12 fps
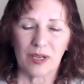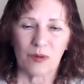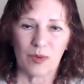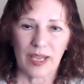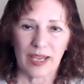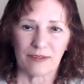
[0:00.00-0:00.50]

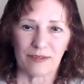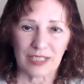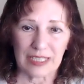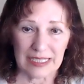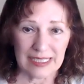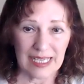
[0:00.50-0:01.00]
We have
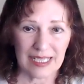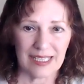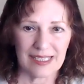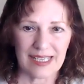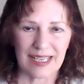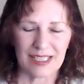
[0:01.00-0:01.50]
Kentucky
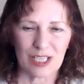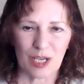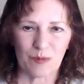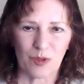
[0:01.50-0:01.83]
Stands Up.